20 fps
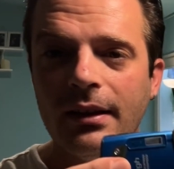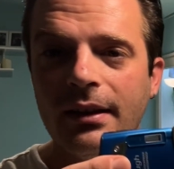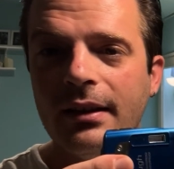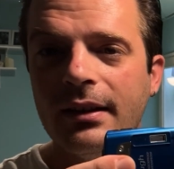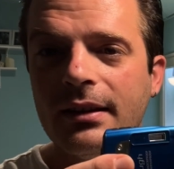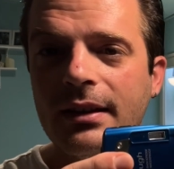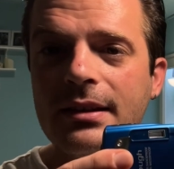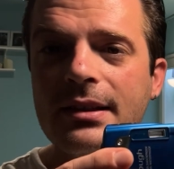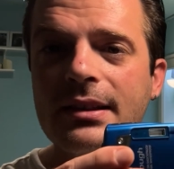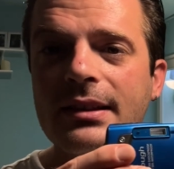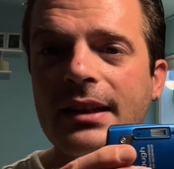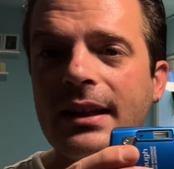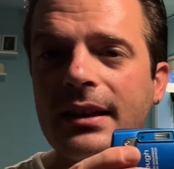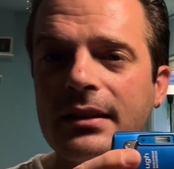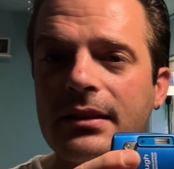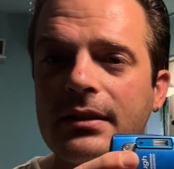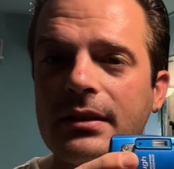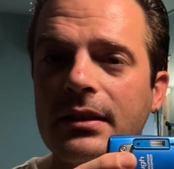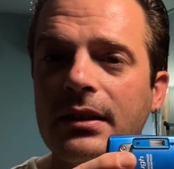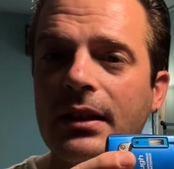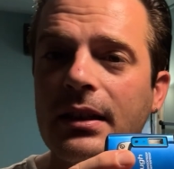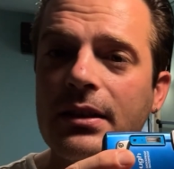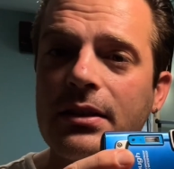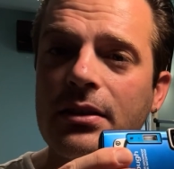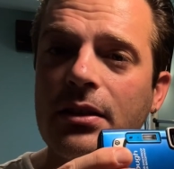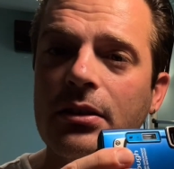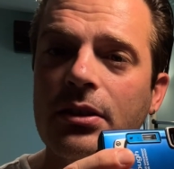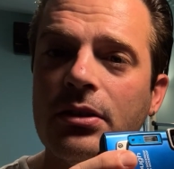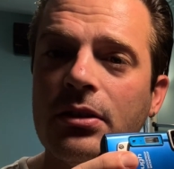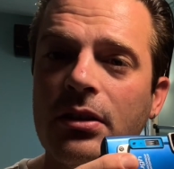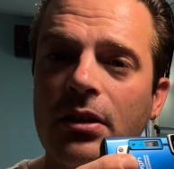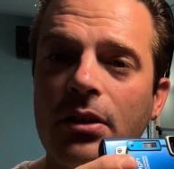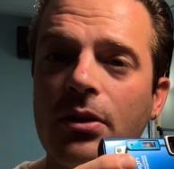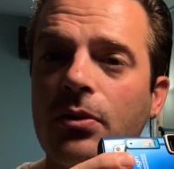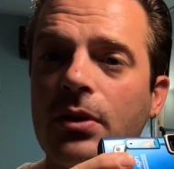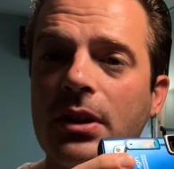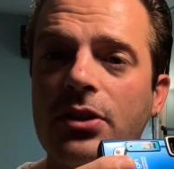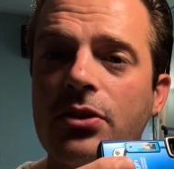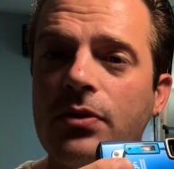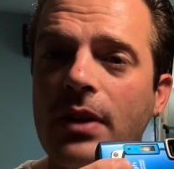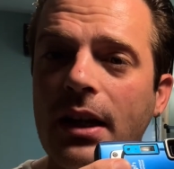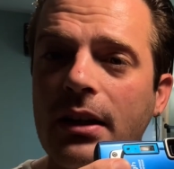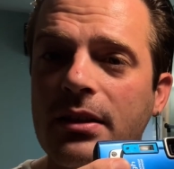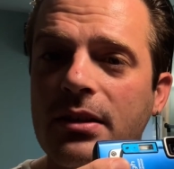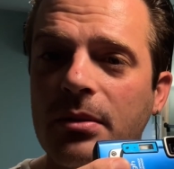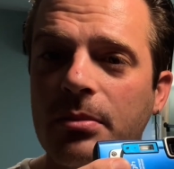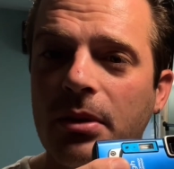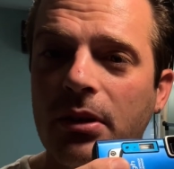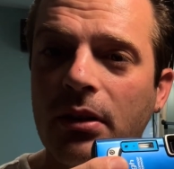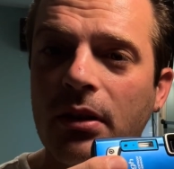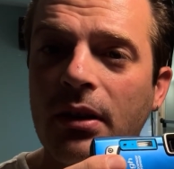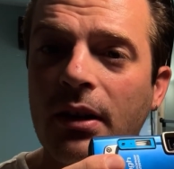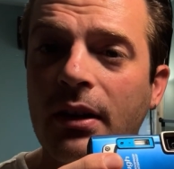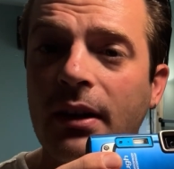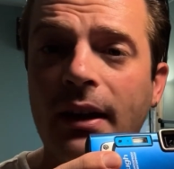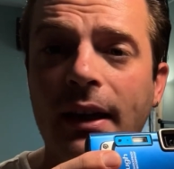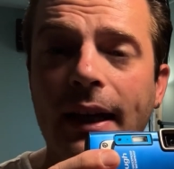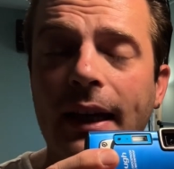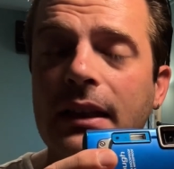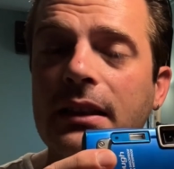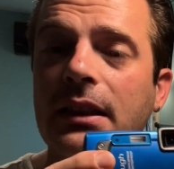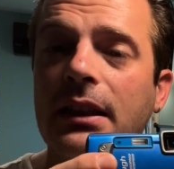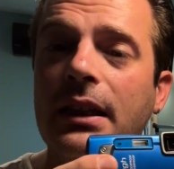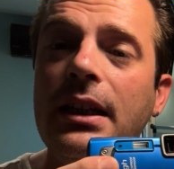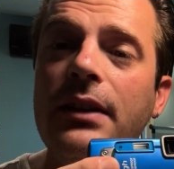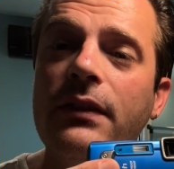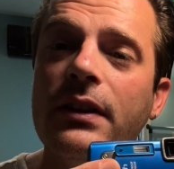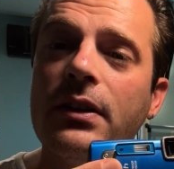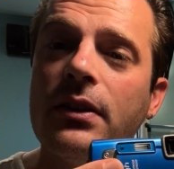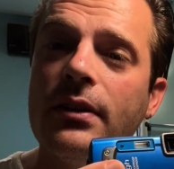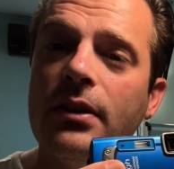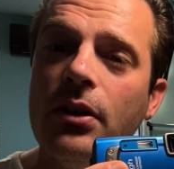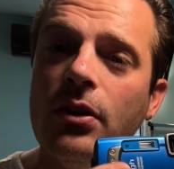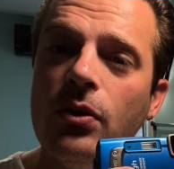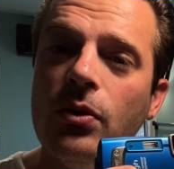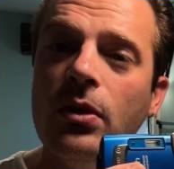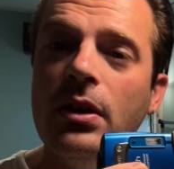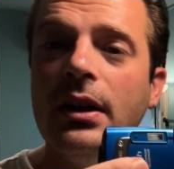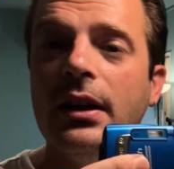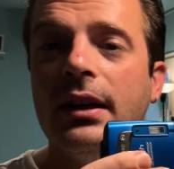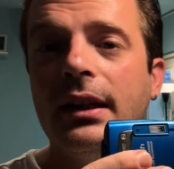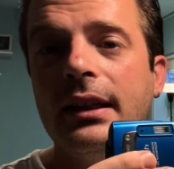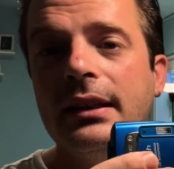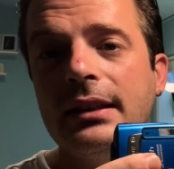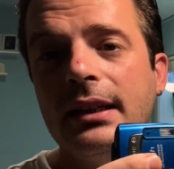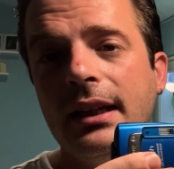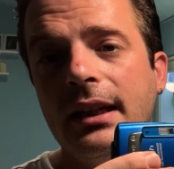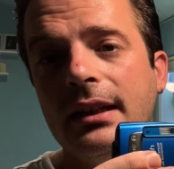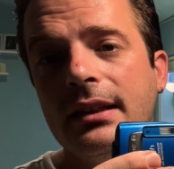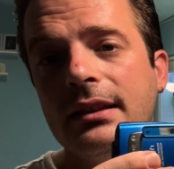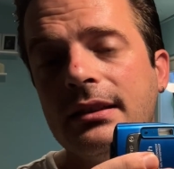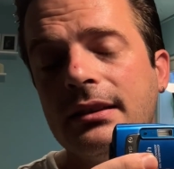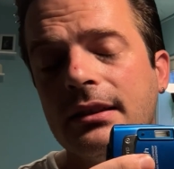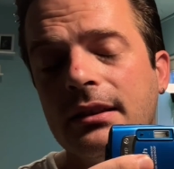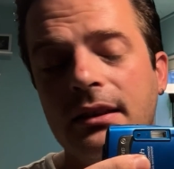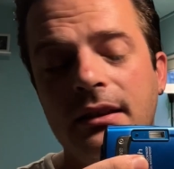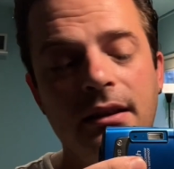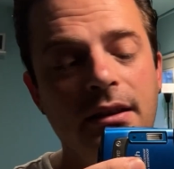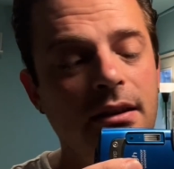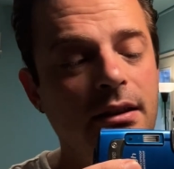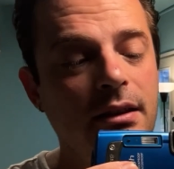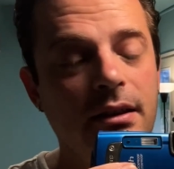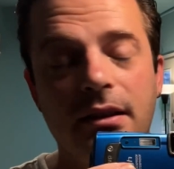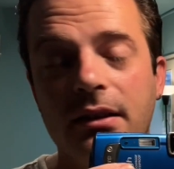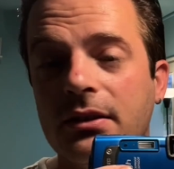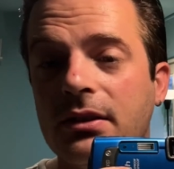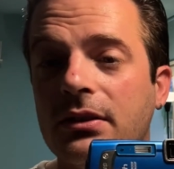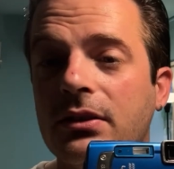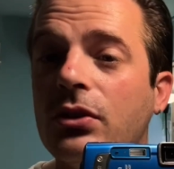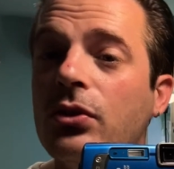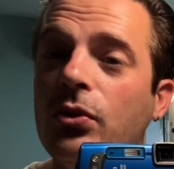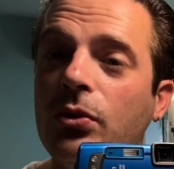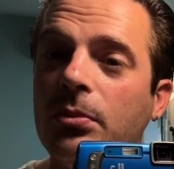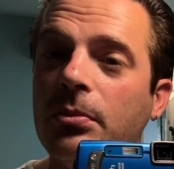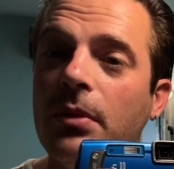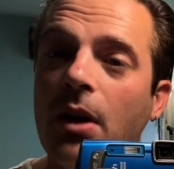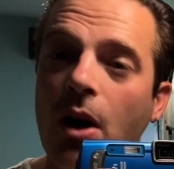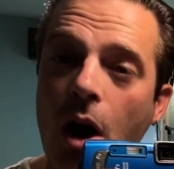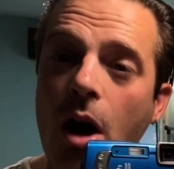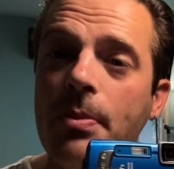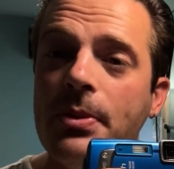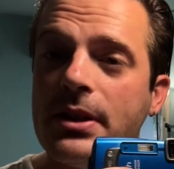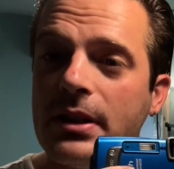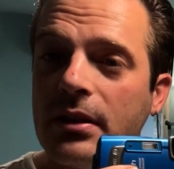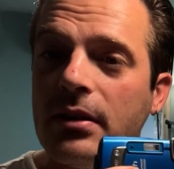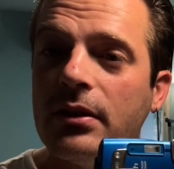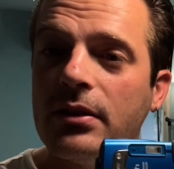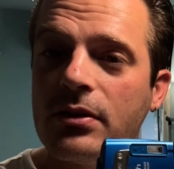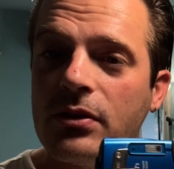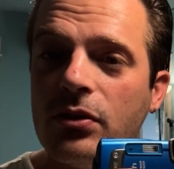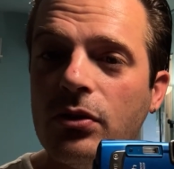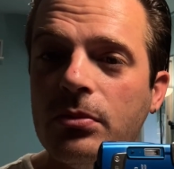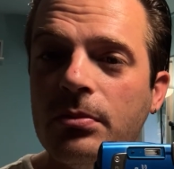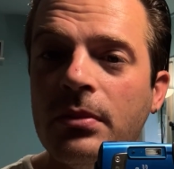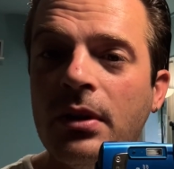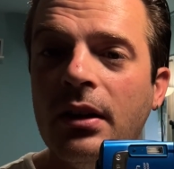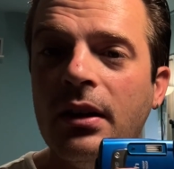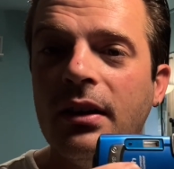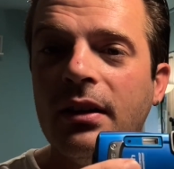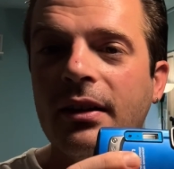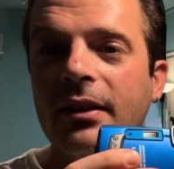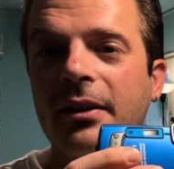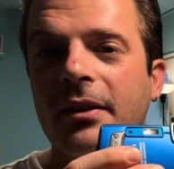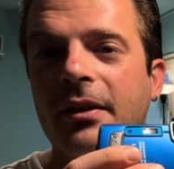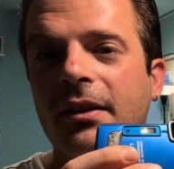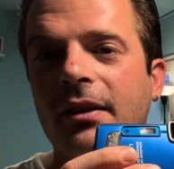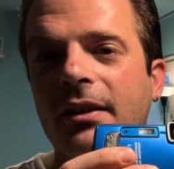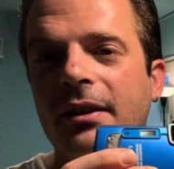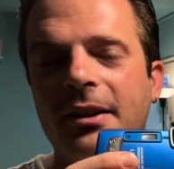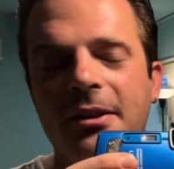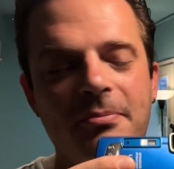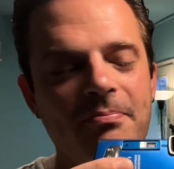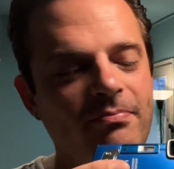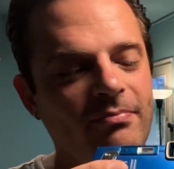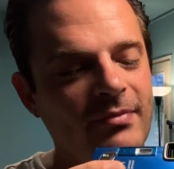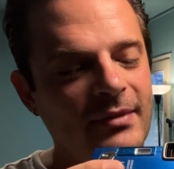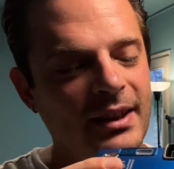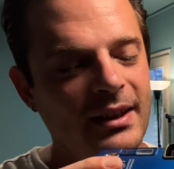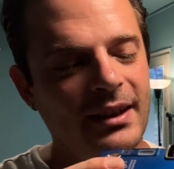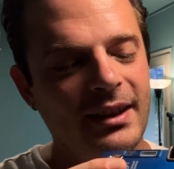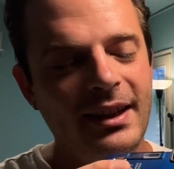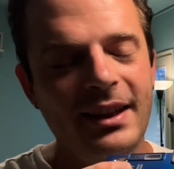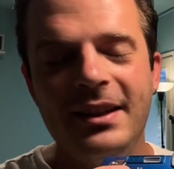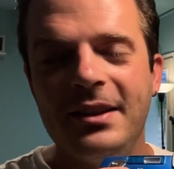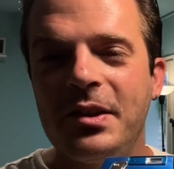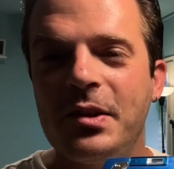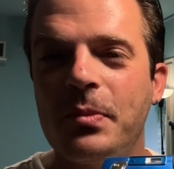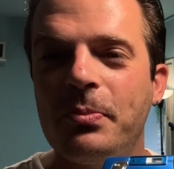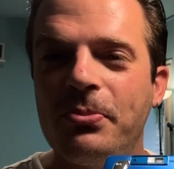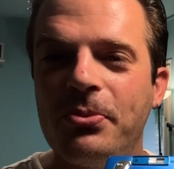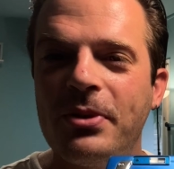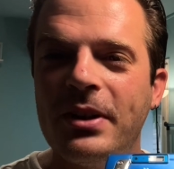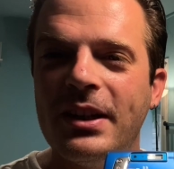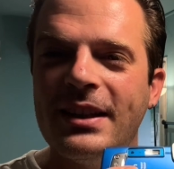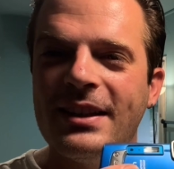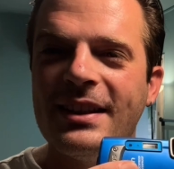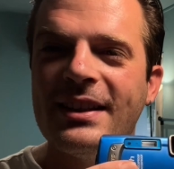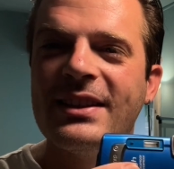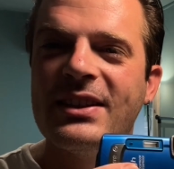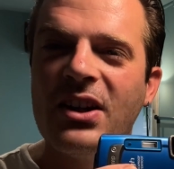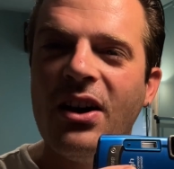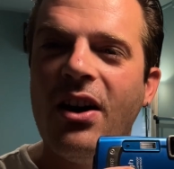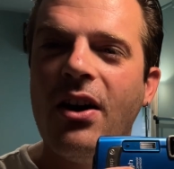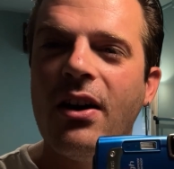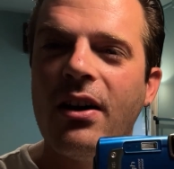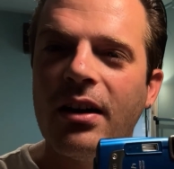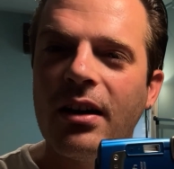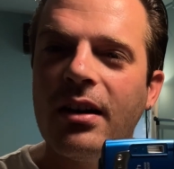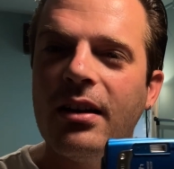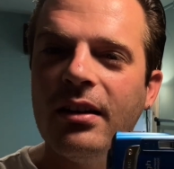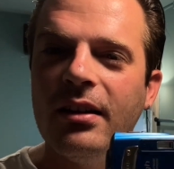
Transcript: This lens is not retractable, and even though it has a zoom, optical zoom, it is pretty dark.